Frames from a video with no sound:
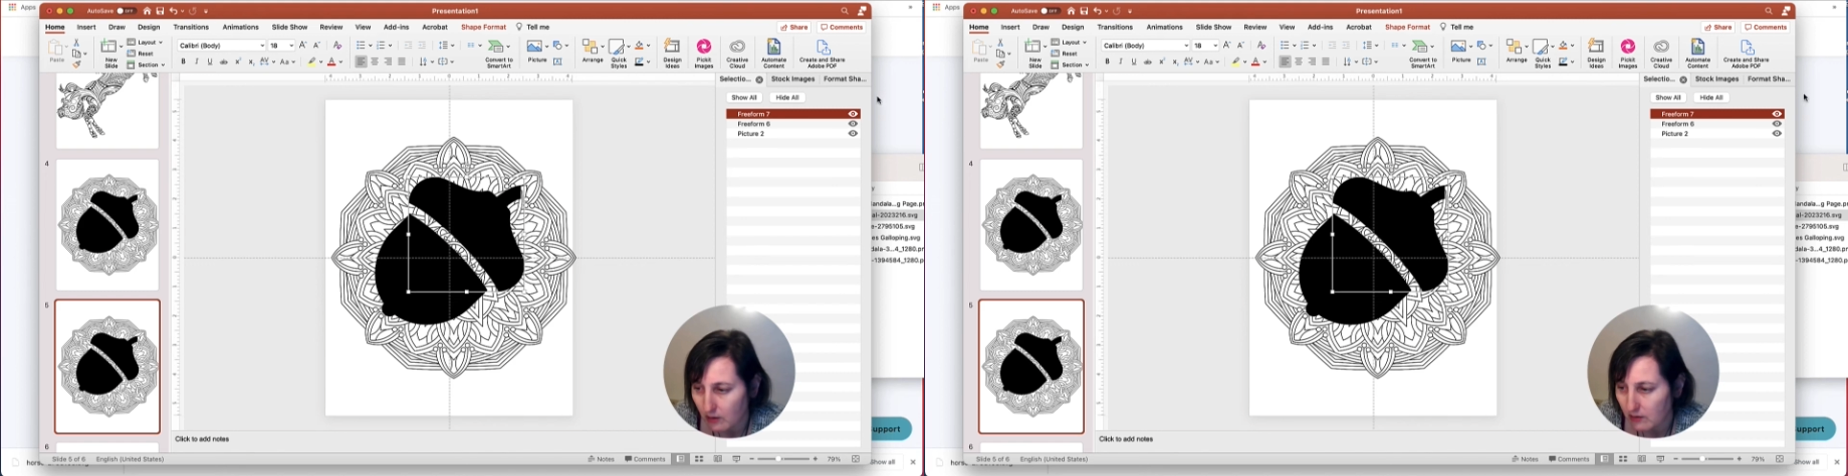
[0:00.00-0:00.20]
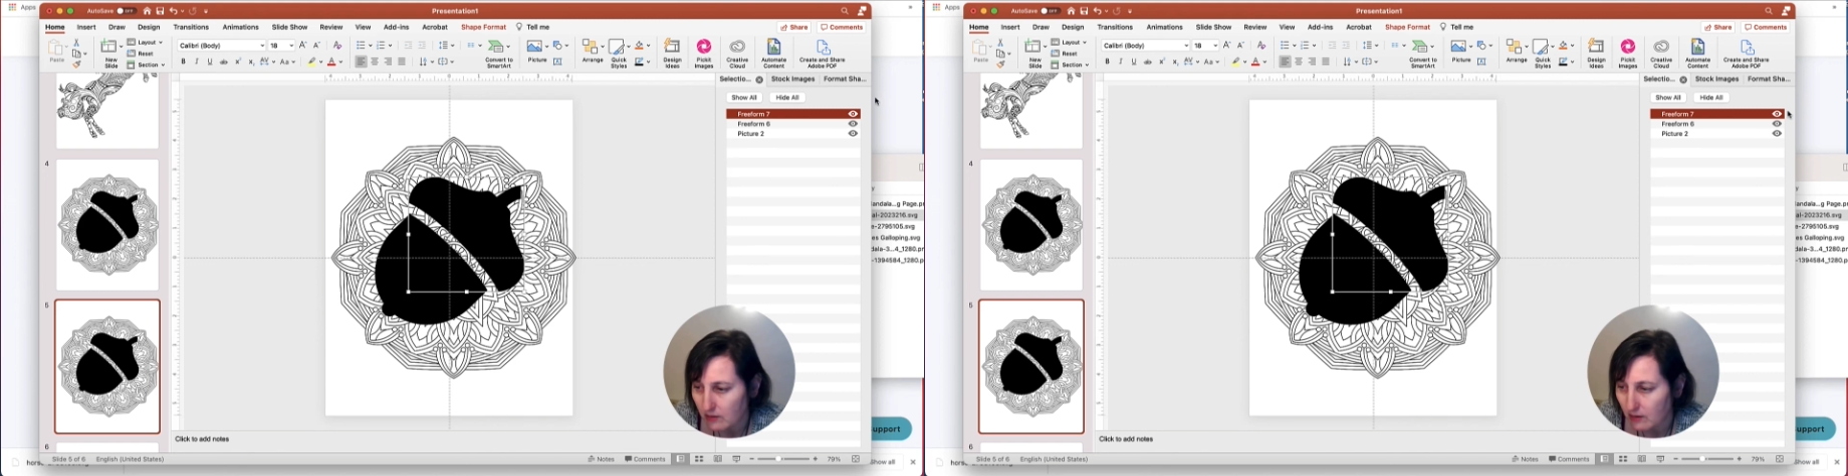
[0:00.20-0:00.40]

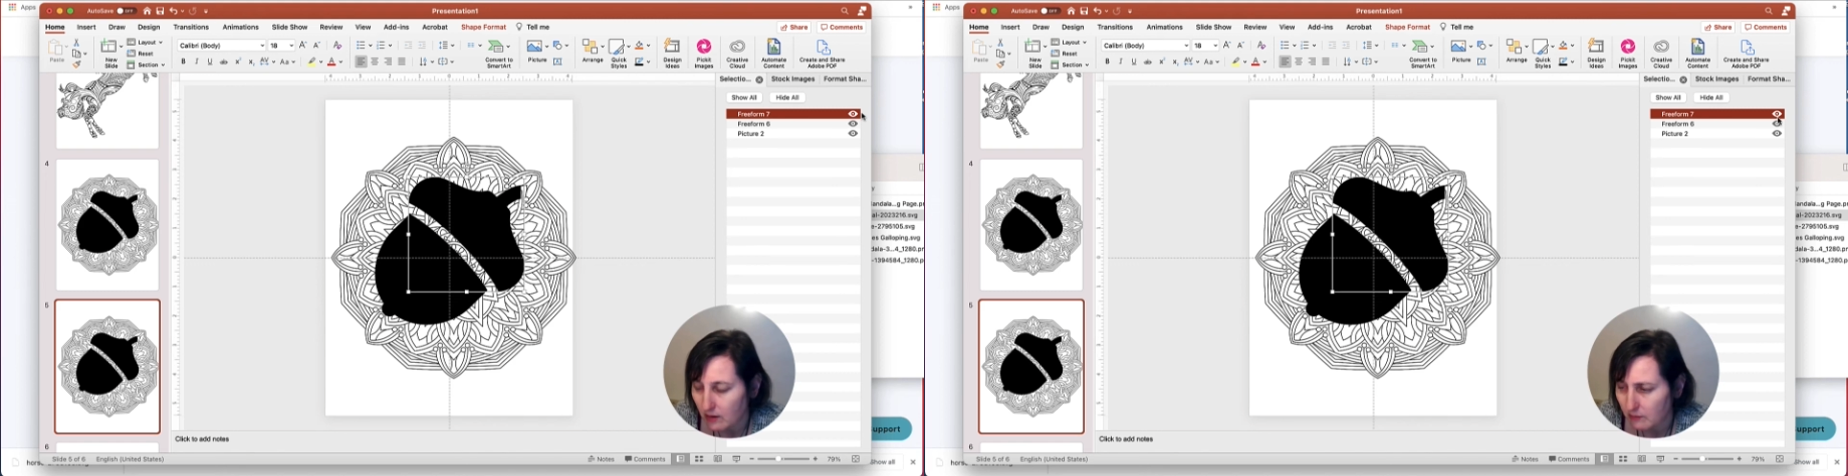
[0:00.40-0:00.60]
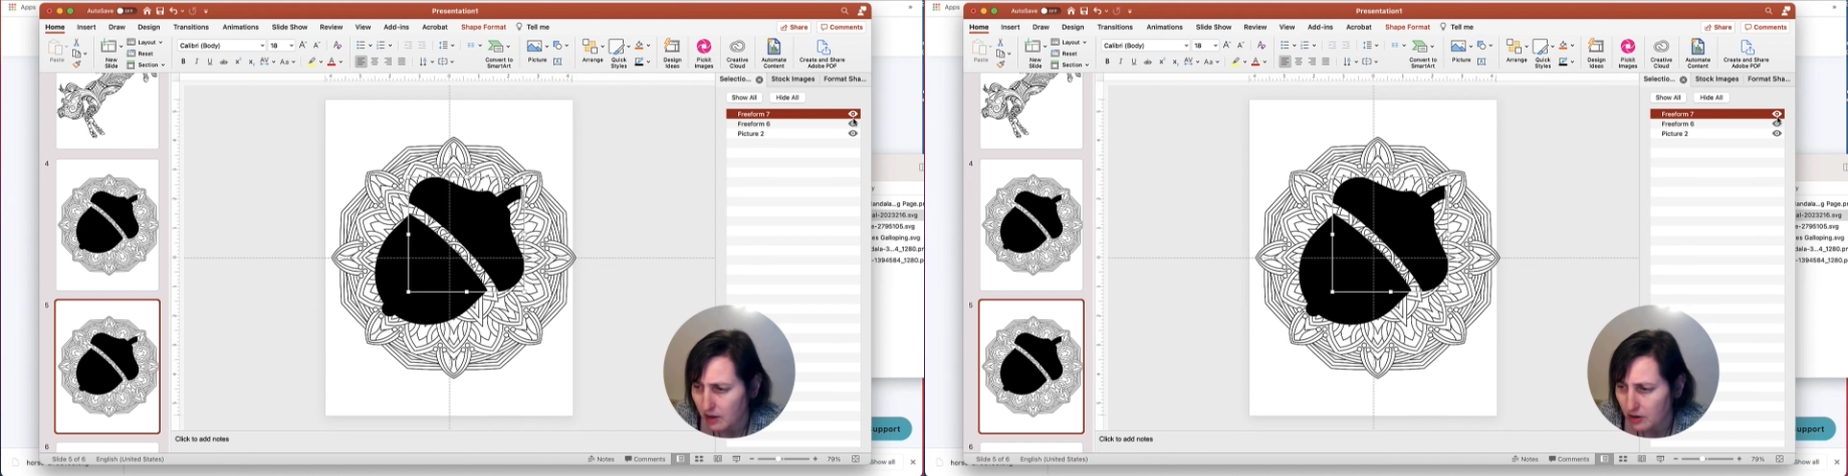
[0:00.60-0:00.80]
So I'm
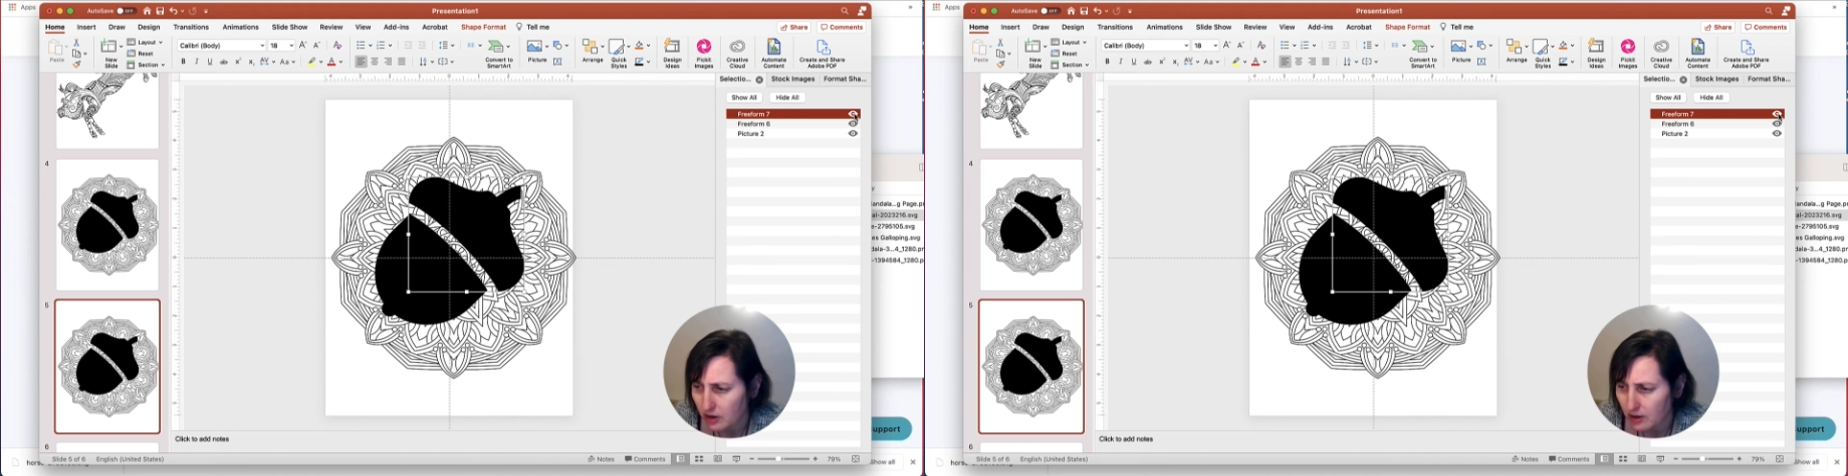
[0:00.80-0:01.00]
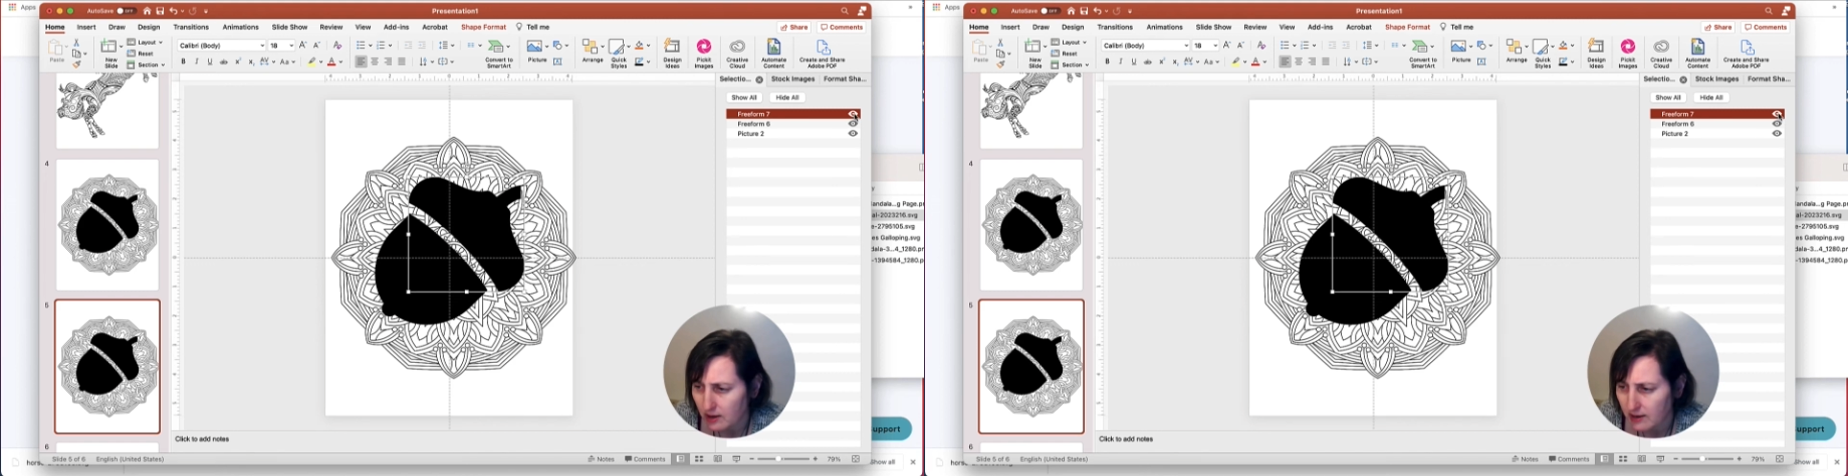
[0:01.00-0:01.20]
actually
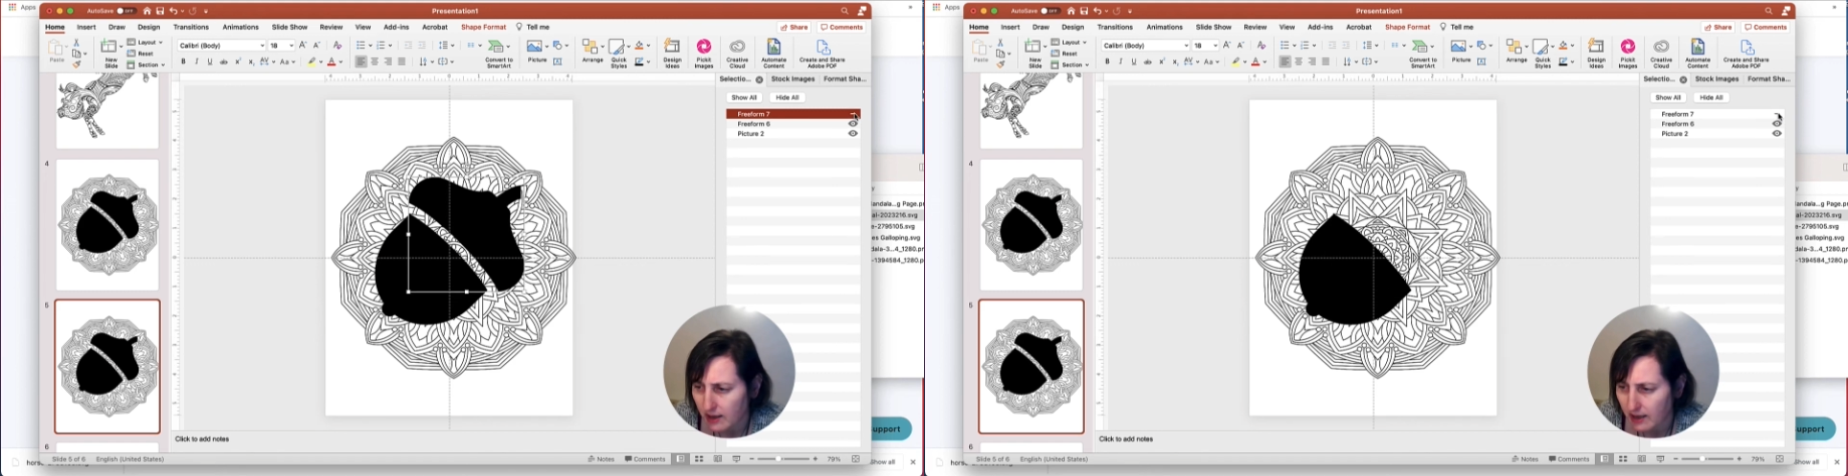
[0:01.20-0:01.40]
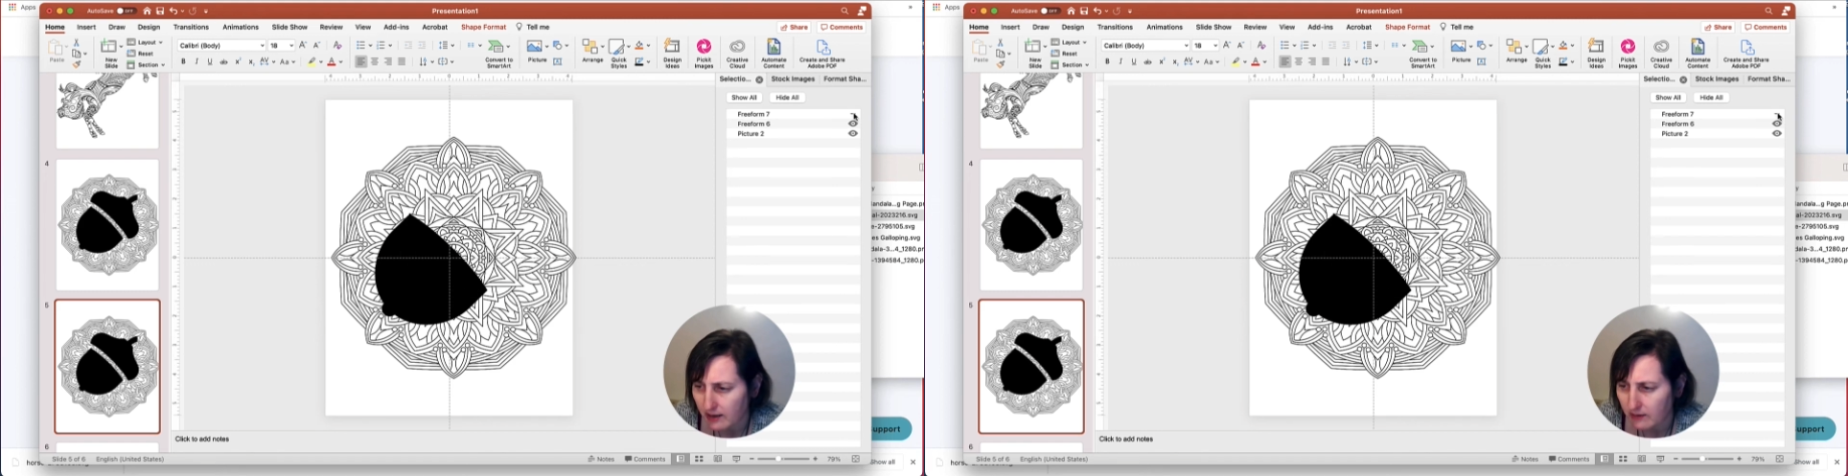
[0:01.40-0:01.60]
going to take
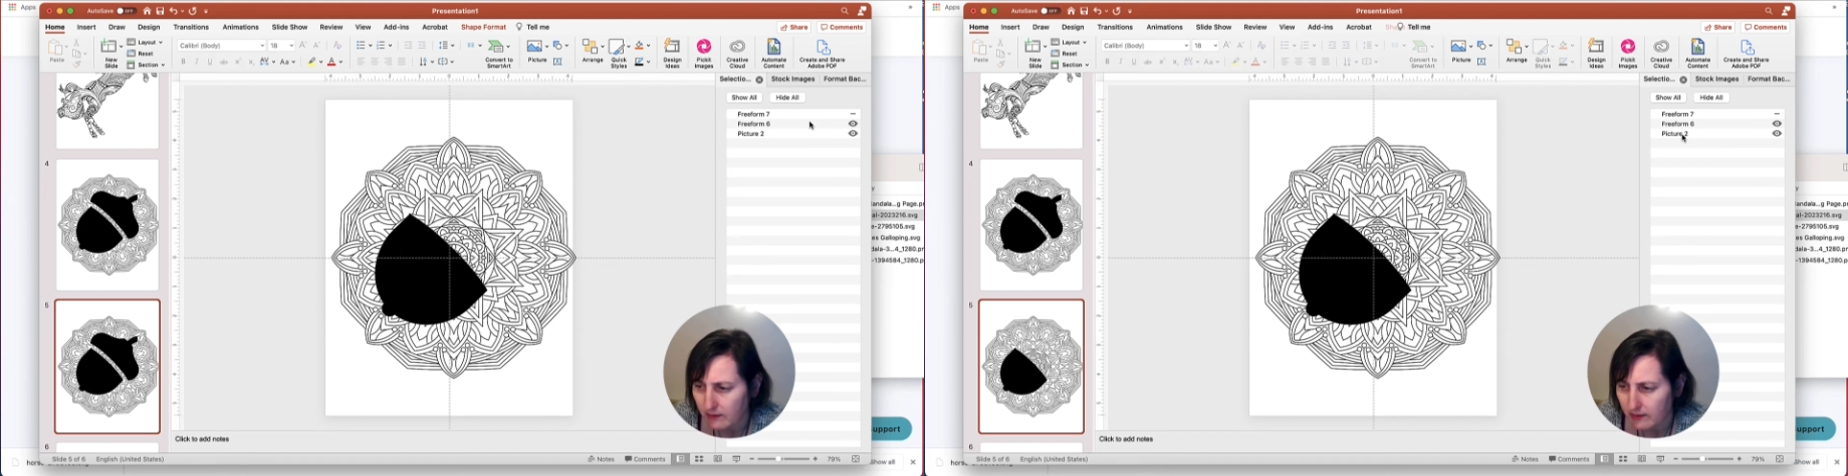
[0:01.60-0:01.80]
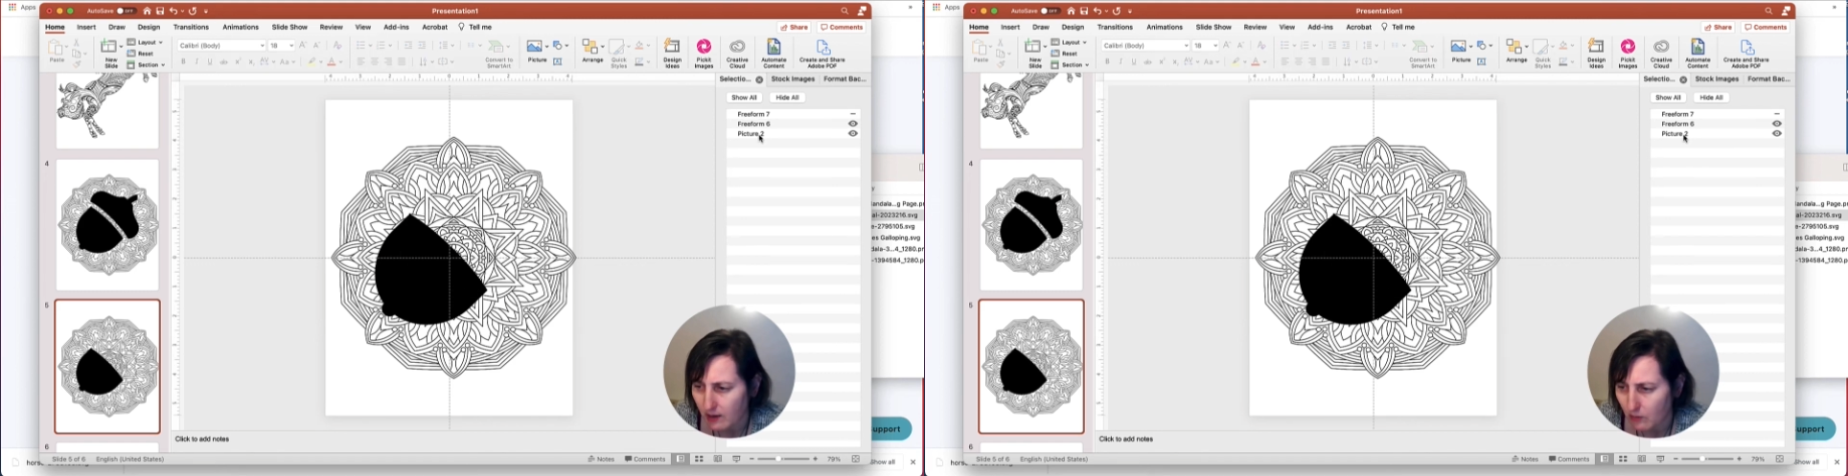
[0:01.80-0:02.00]

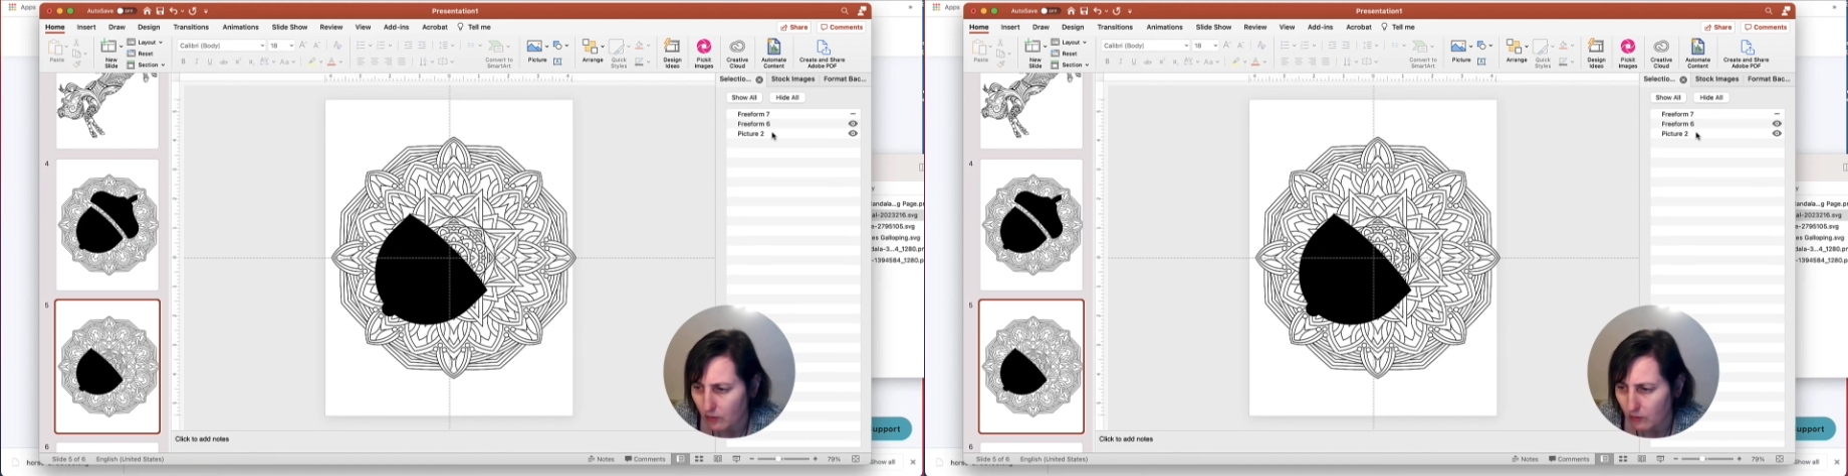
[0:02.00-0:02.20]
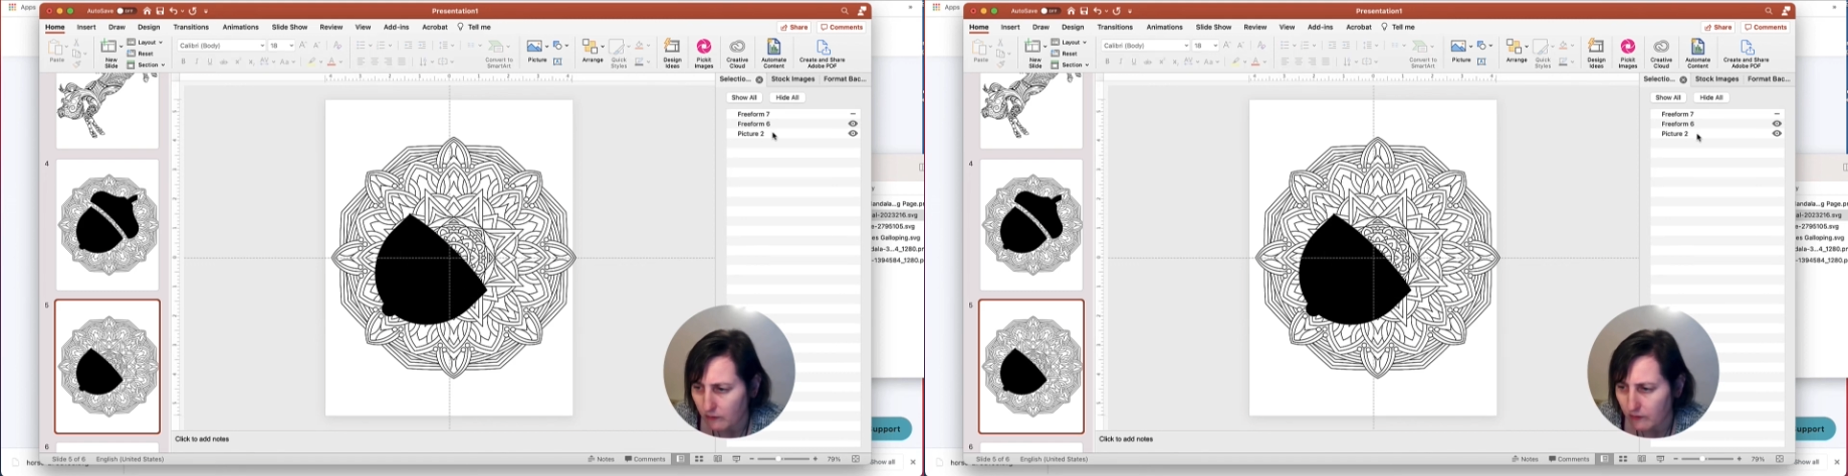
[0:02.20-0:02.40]
that one off